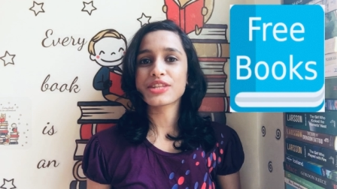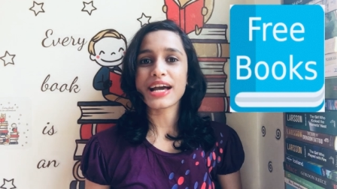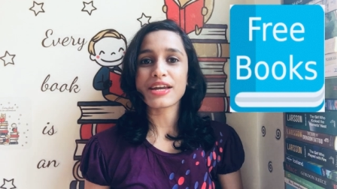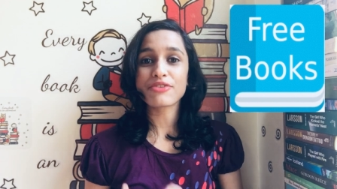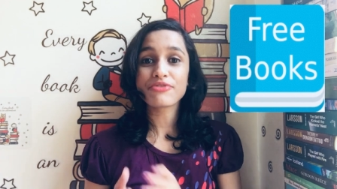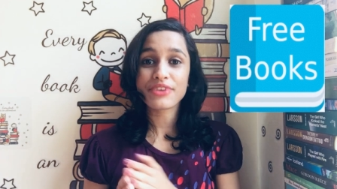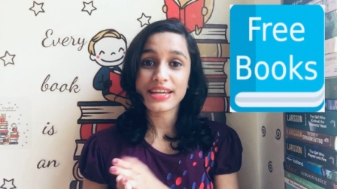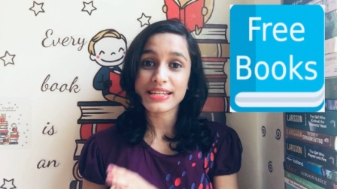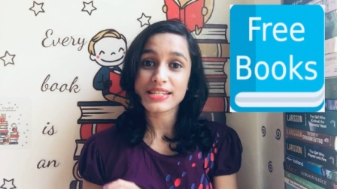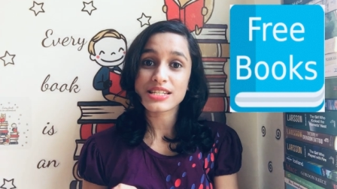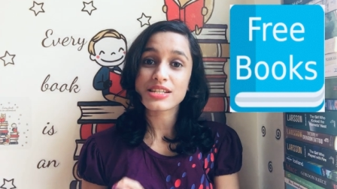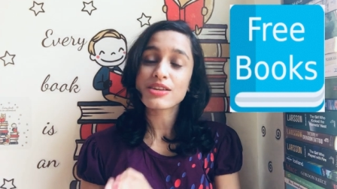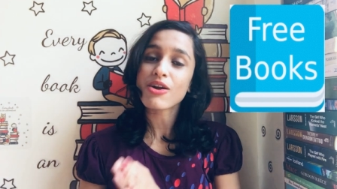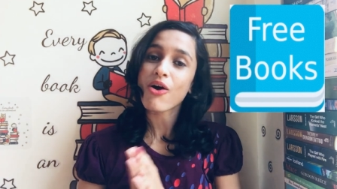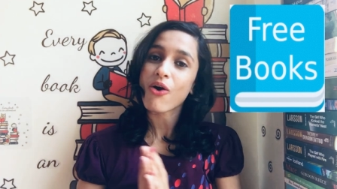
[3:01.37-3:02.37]
that of
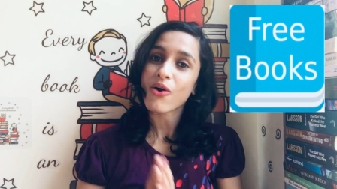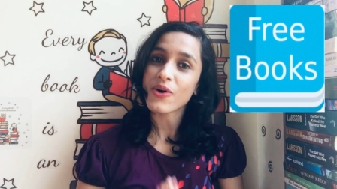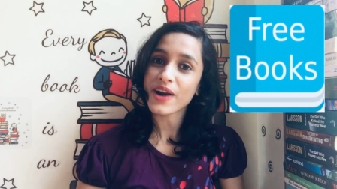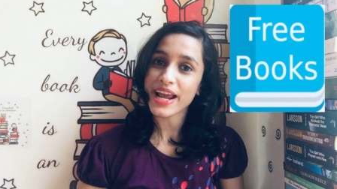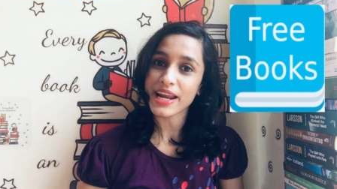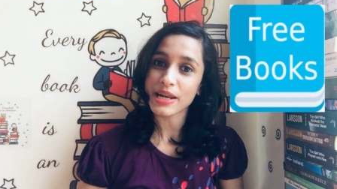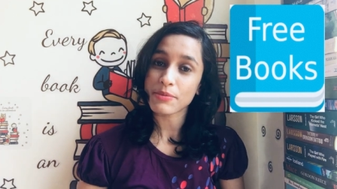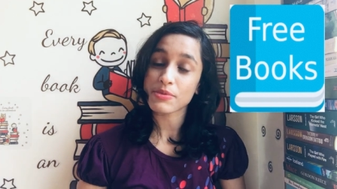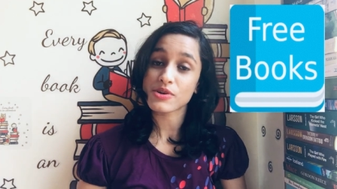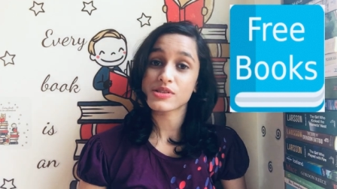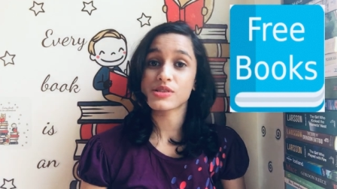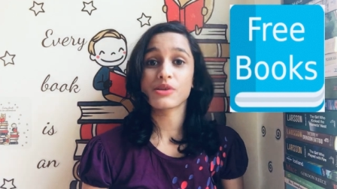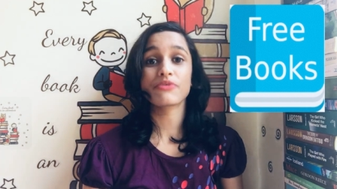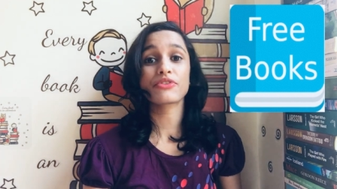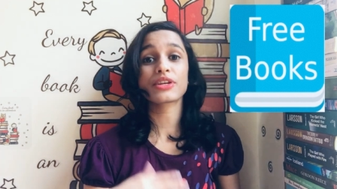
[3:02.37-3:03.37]
Kindle or AnyBook.
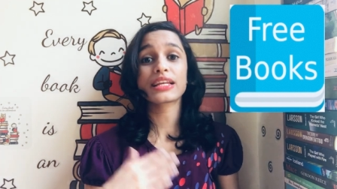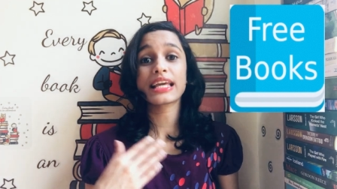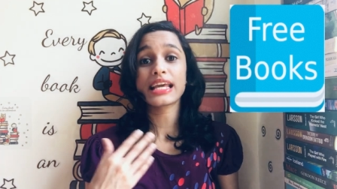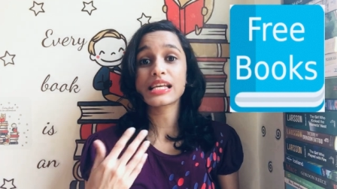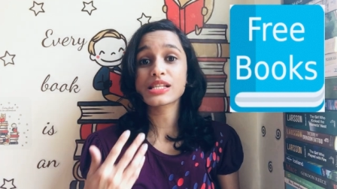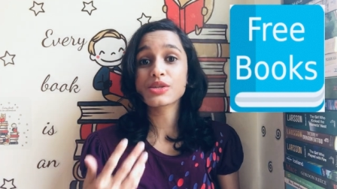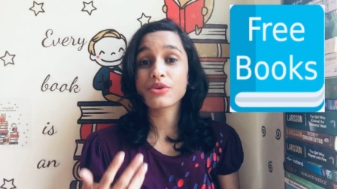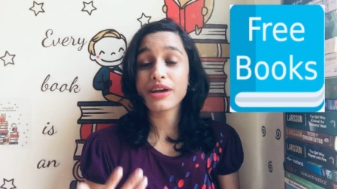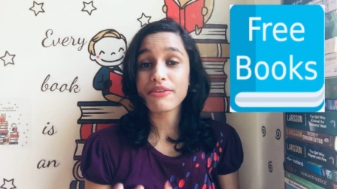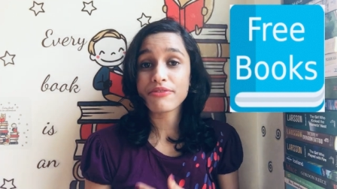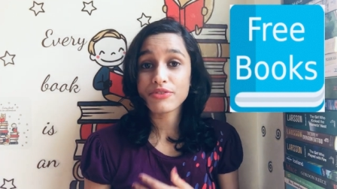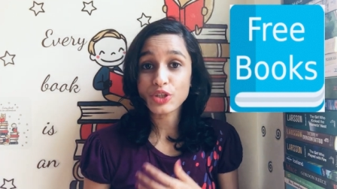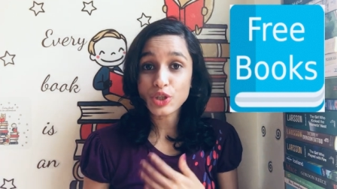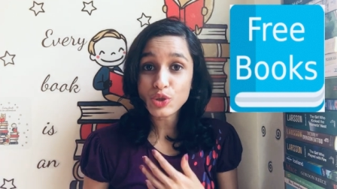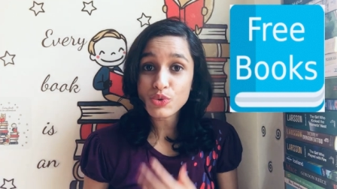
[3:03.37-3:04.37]
So if in case you
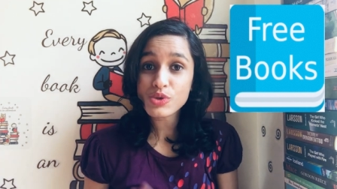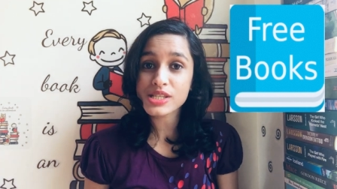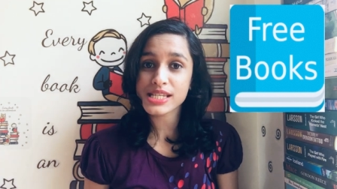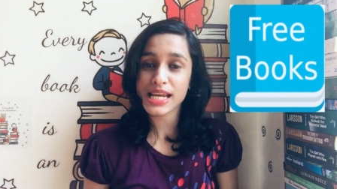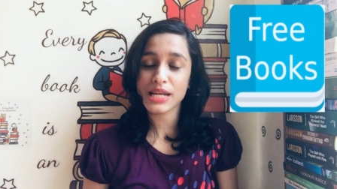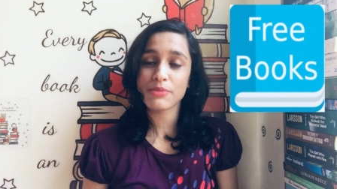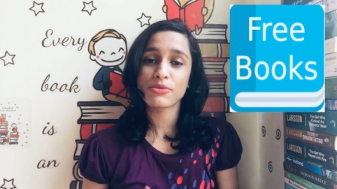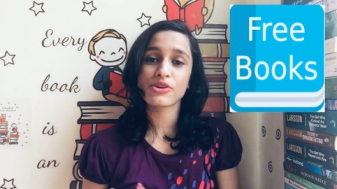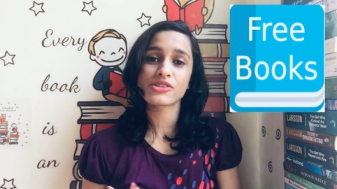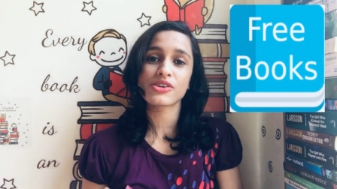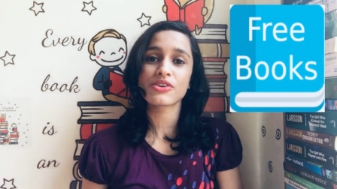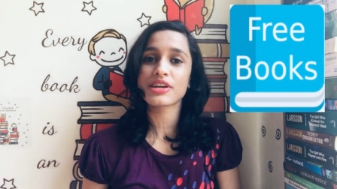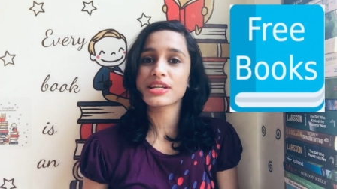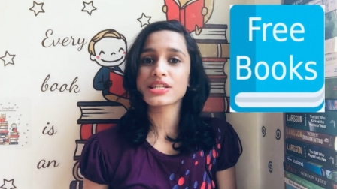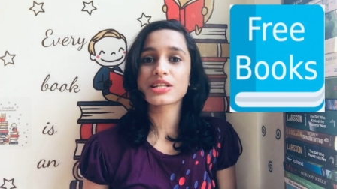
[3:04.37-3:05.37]
have used AnyBooks
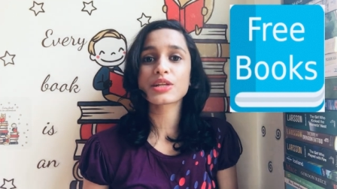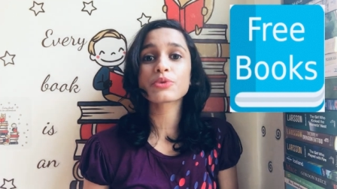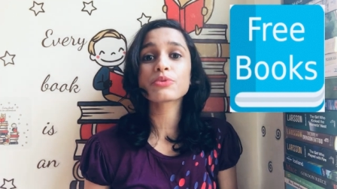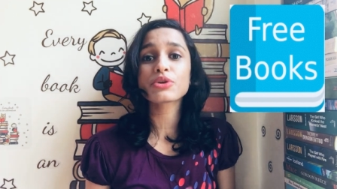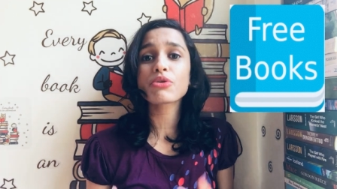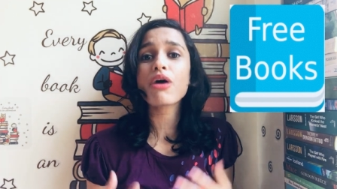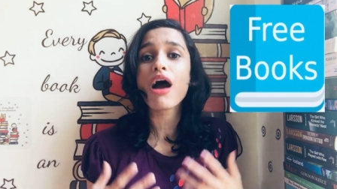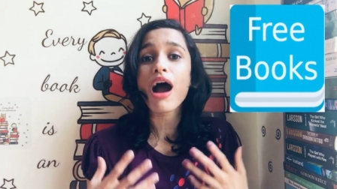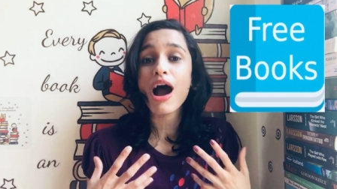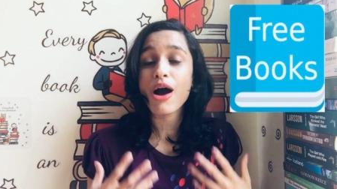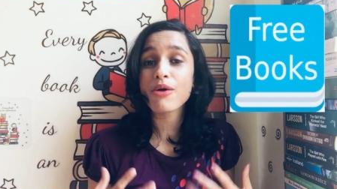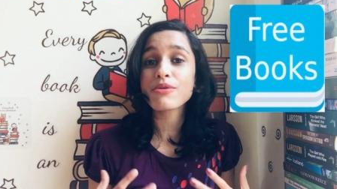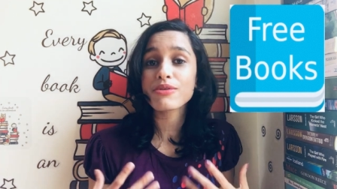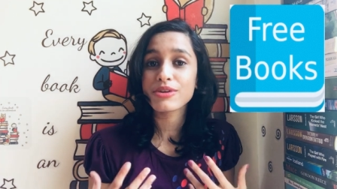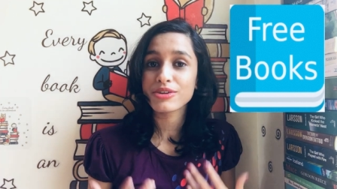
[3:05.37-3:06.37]
or Kindle, you would know
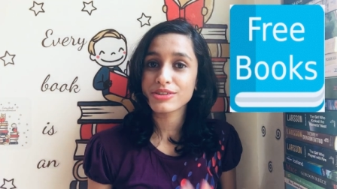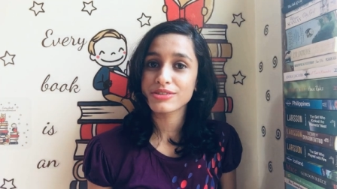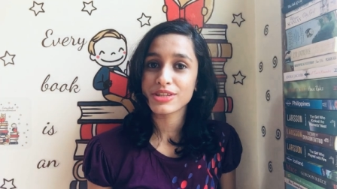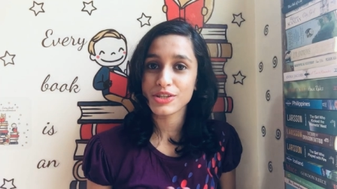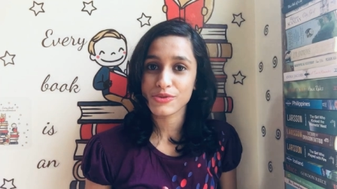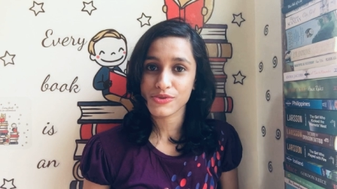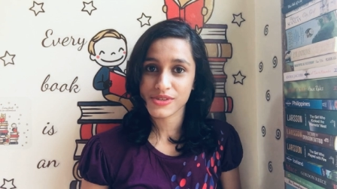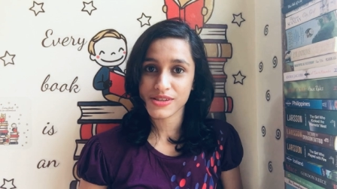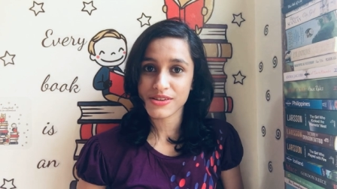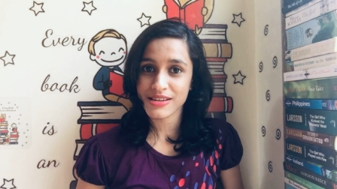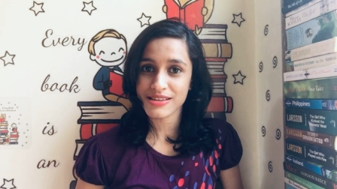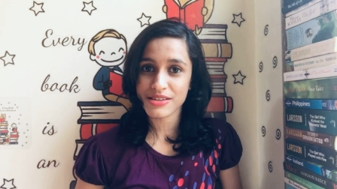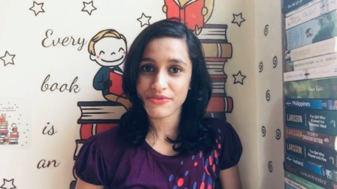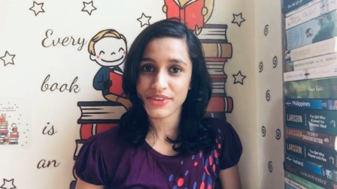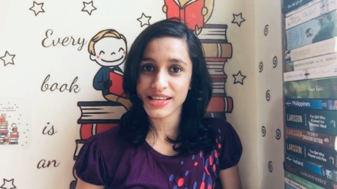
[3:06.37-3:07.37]
how good the user
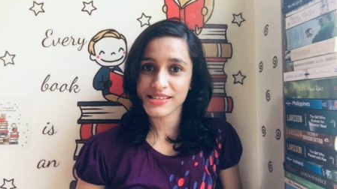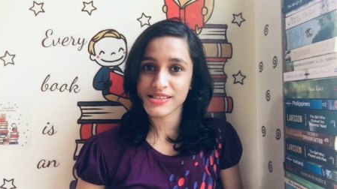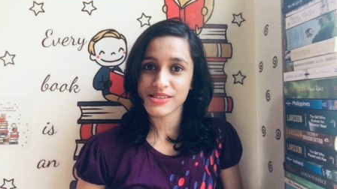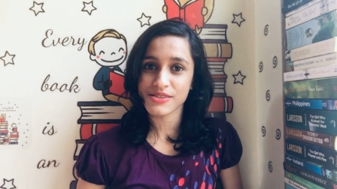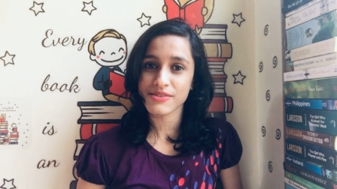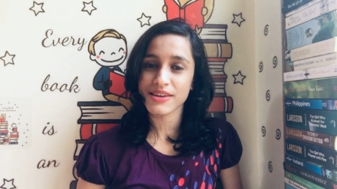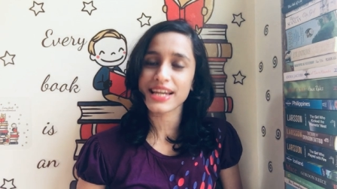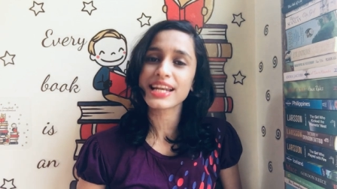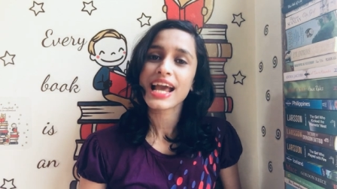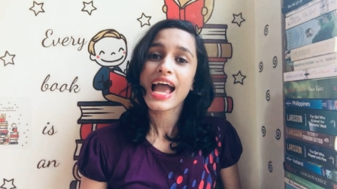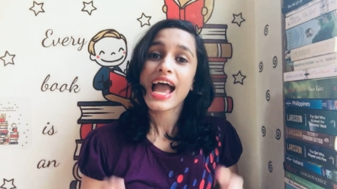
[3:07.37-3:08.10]
interface is, right?